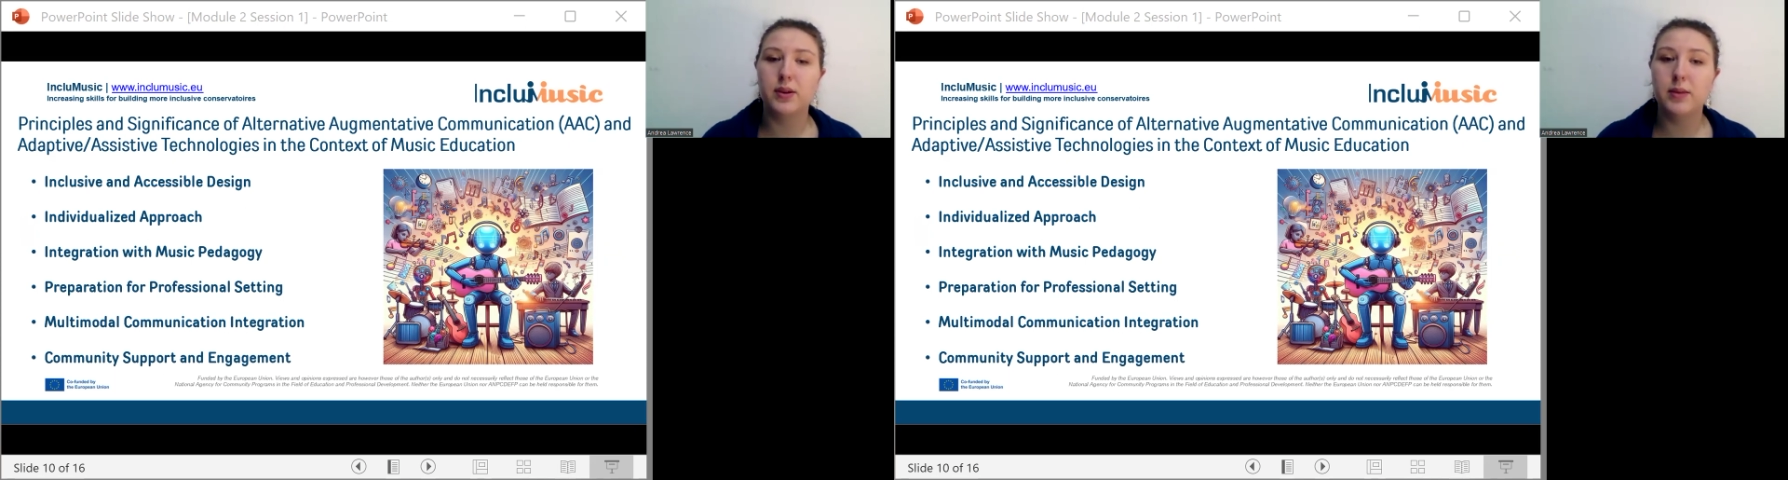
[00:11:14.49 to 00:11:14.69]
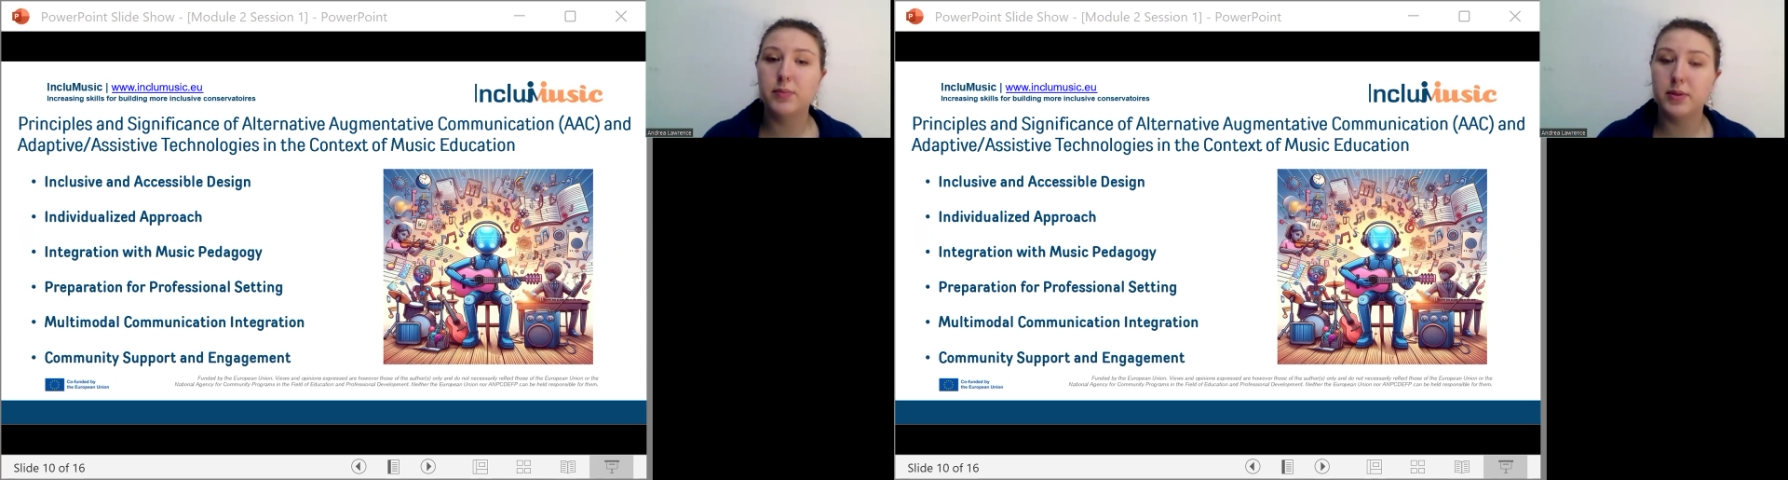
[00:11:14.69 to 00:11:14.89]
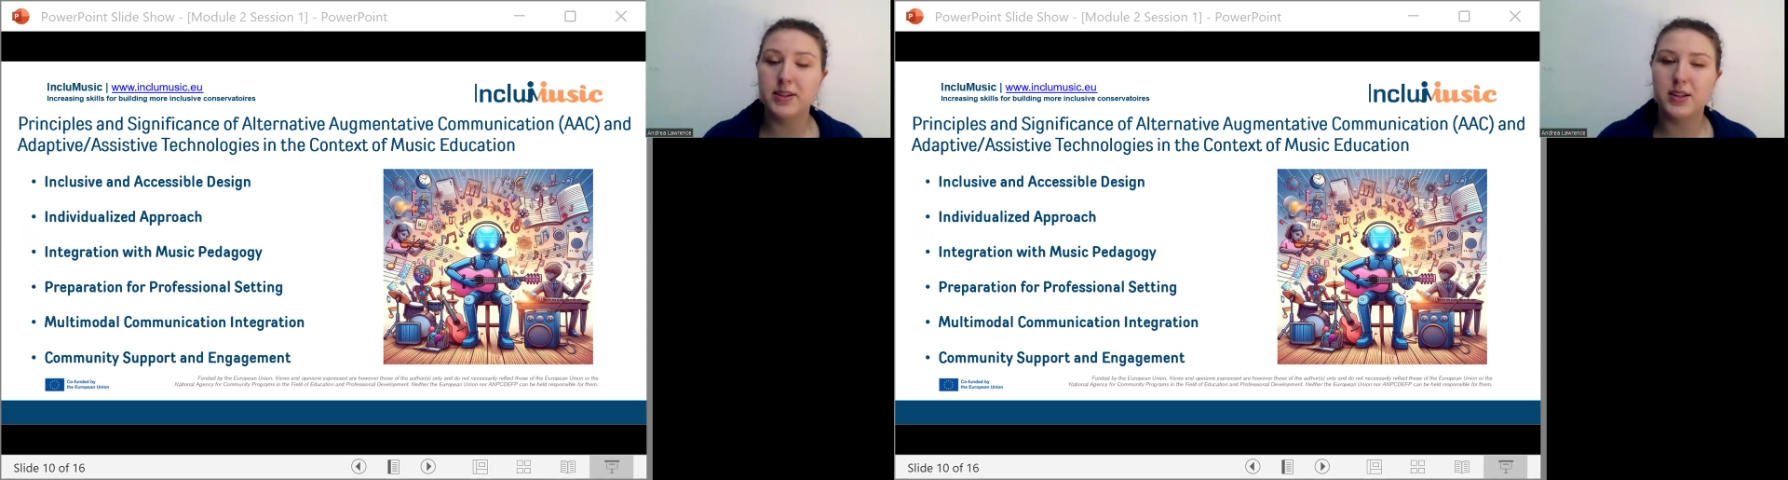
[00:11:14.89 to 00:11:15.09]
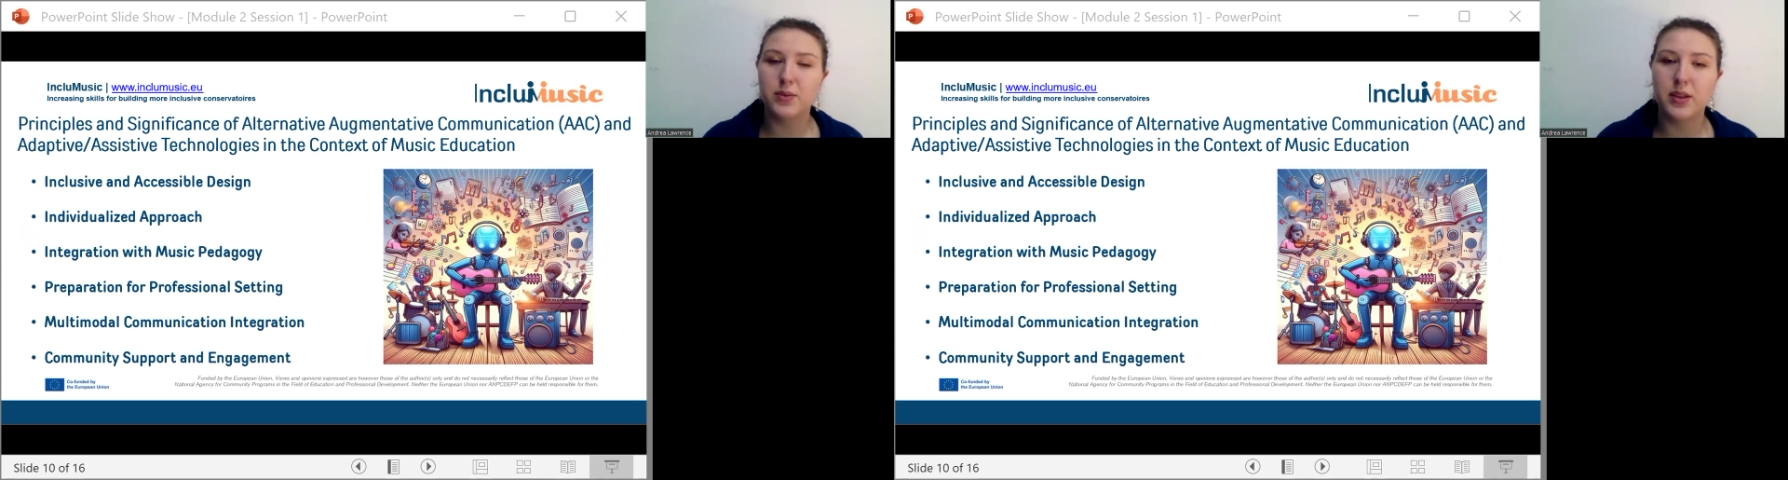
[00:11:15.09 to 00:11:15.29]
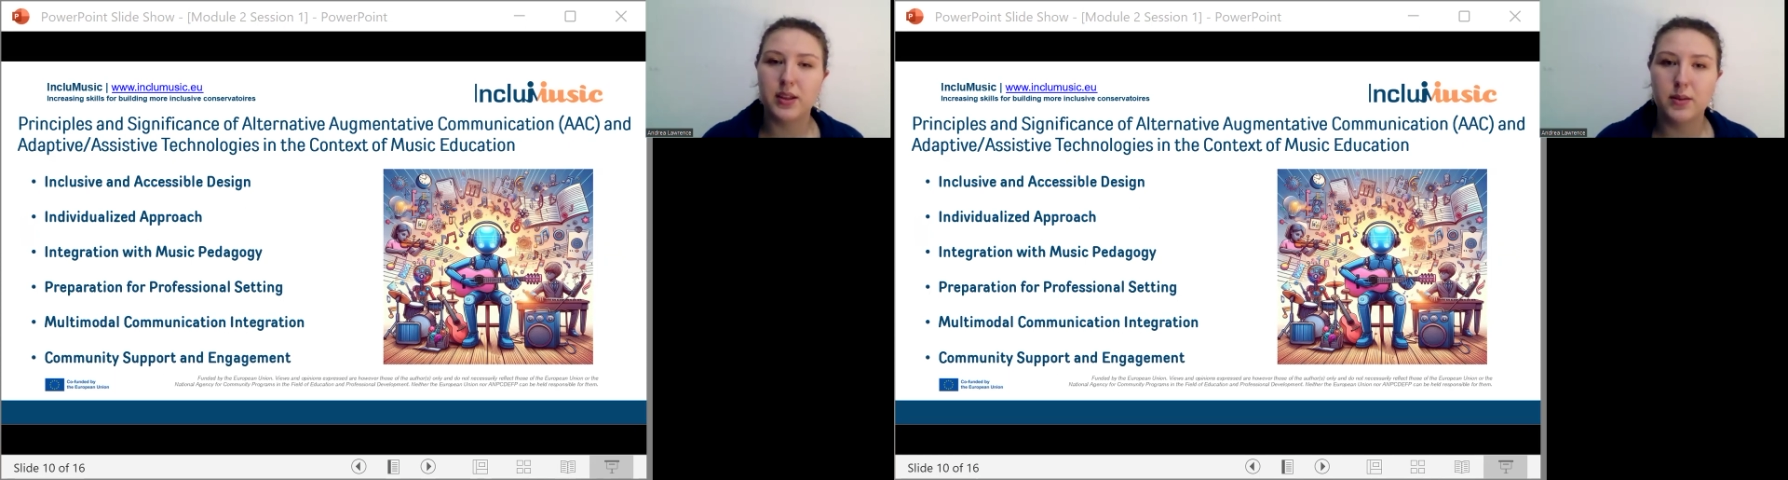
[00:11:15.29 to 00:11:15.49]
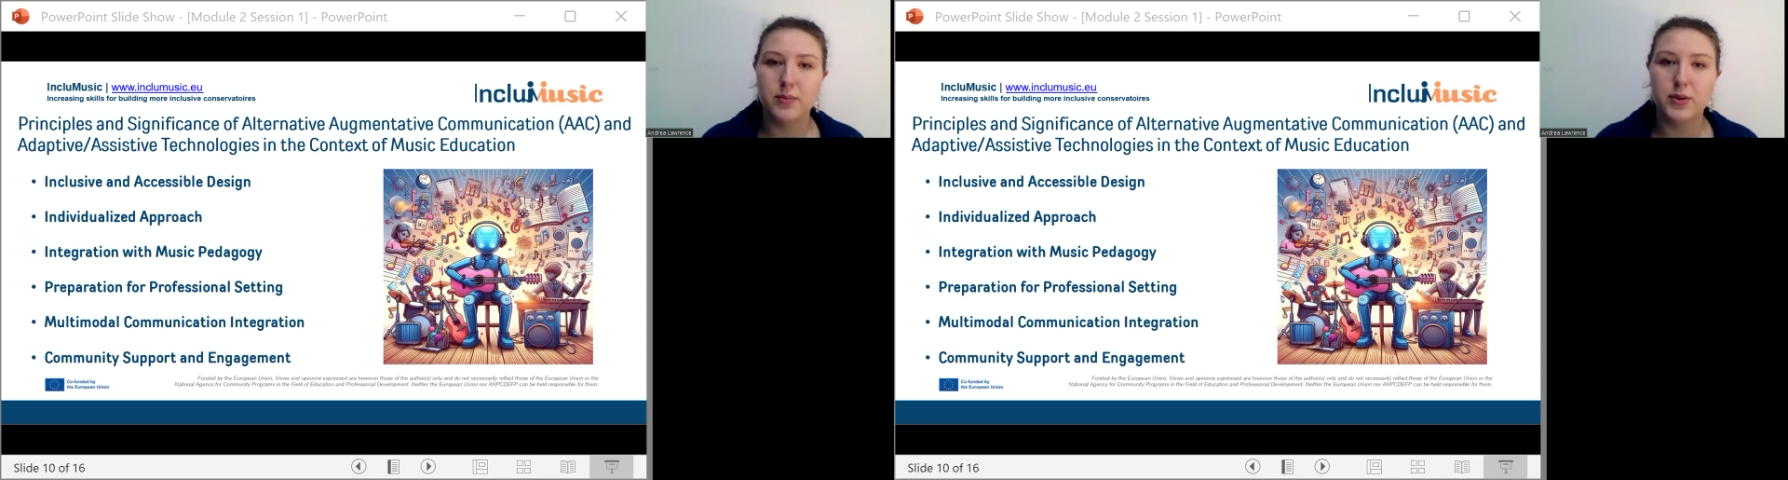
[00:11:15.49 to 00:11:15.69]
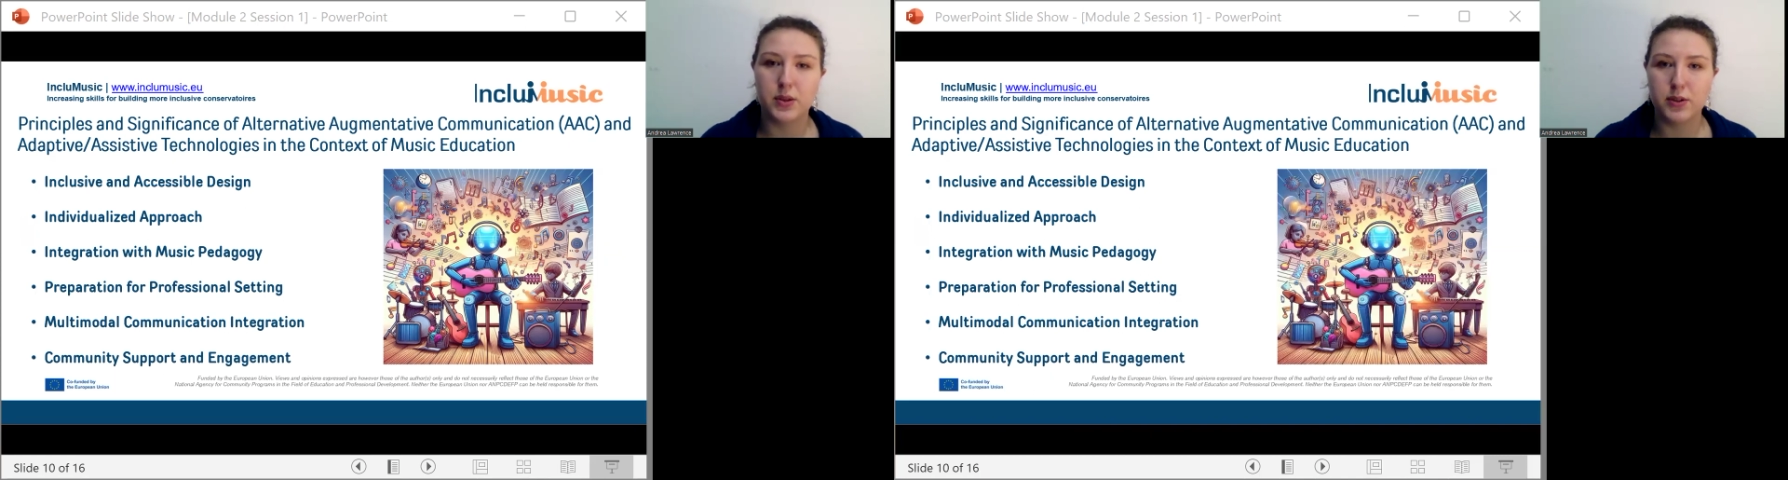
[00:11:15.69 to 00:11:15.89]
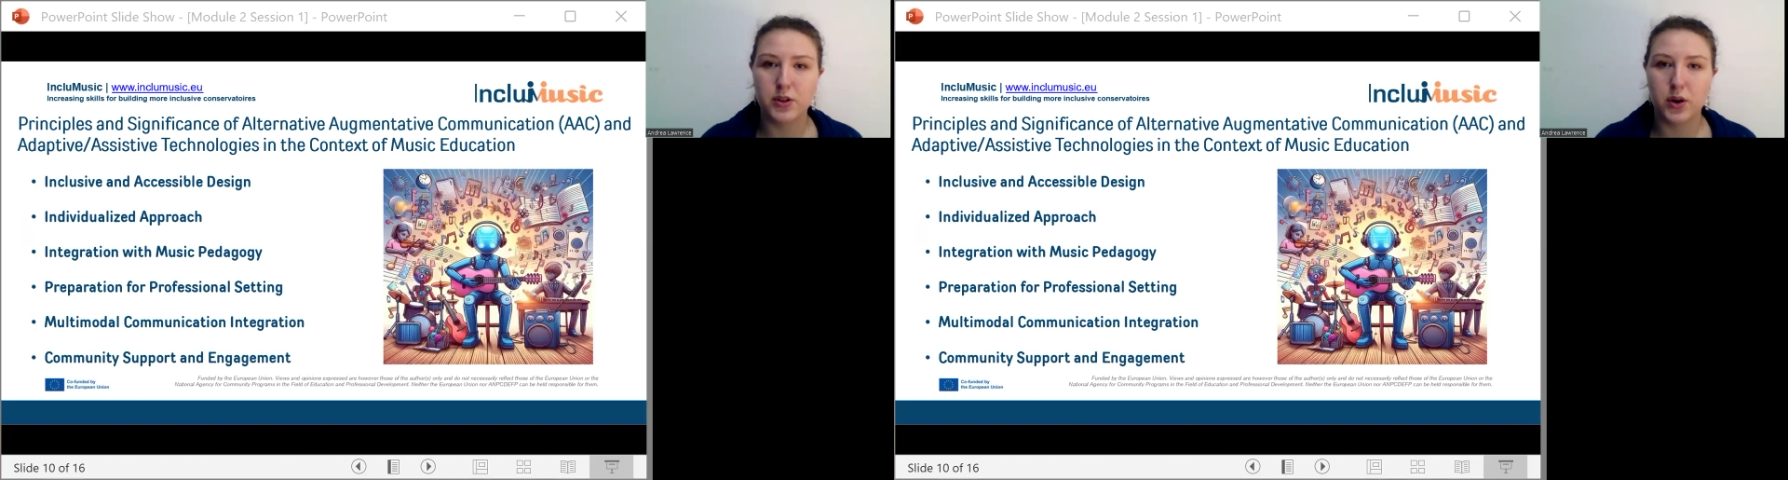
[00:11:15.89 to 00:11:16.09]
within the
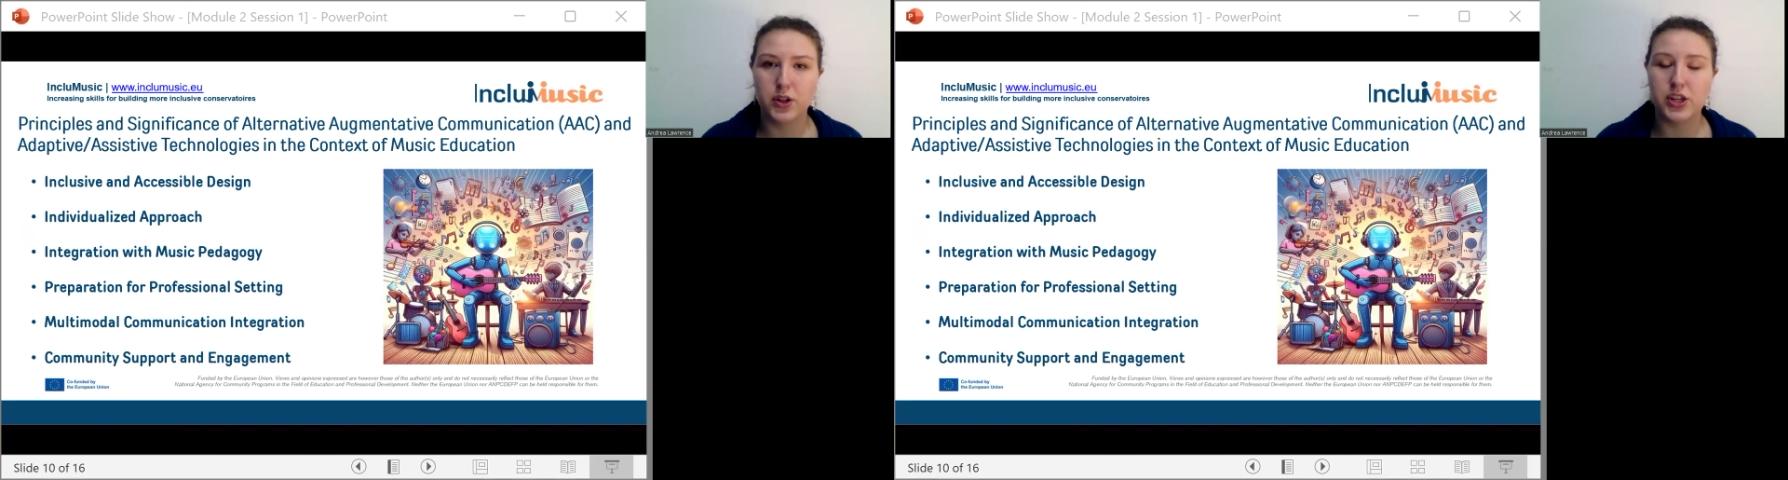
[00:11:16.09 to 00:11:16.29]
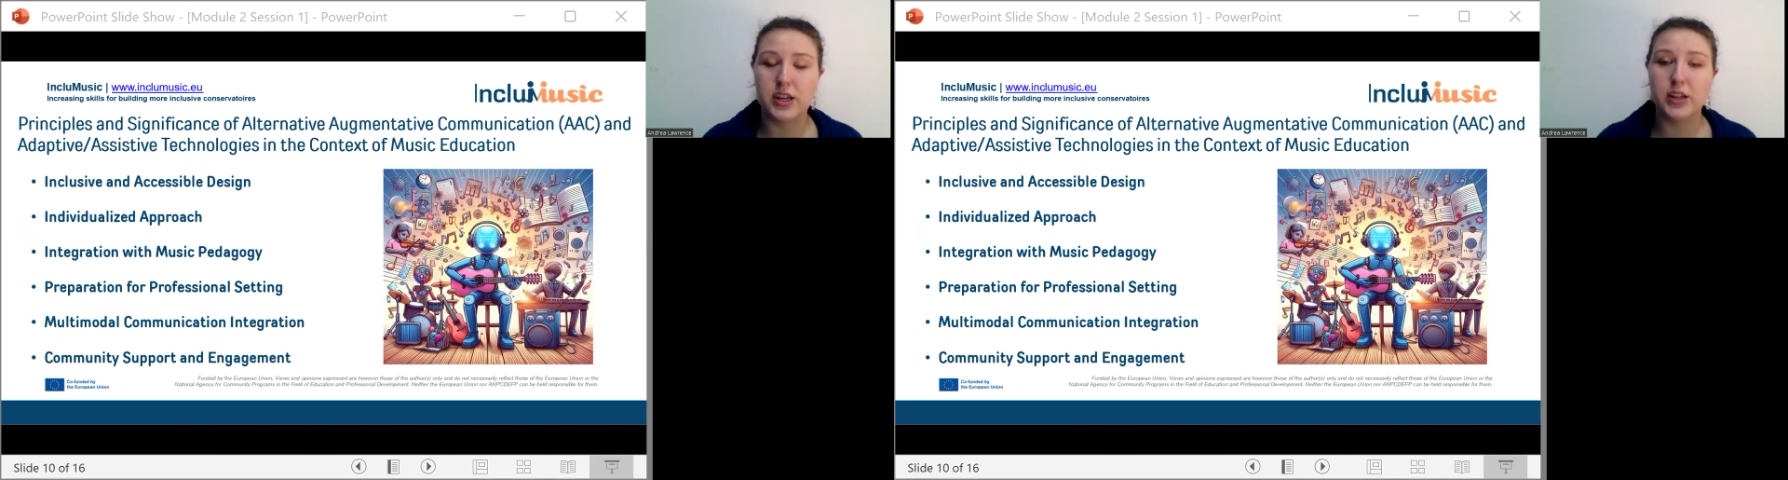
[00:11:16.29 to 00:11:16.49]
music pedagogy,